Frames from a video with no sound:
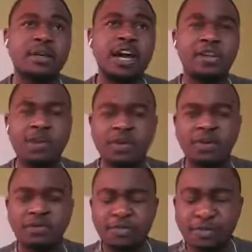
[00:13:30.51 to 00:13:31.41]
I remember
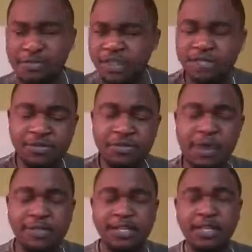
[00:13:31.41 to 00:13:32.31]
one of the first few
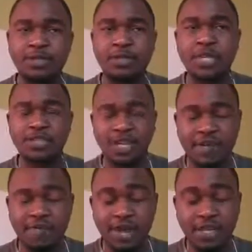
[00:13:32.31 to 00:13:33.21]
maps that was
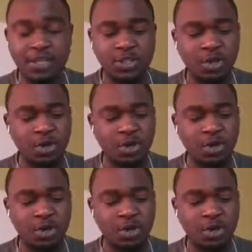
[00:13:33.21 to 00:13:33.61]
actually made